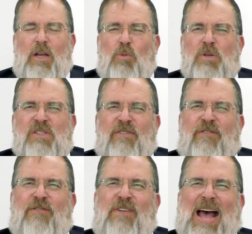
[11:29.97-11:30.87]
it was
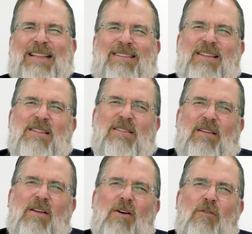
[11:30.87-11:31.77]
fattened
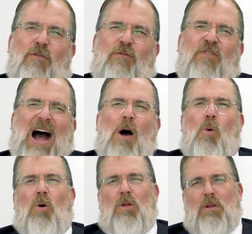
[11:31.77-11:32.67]

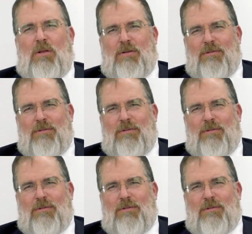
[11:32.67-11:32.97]
fowl.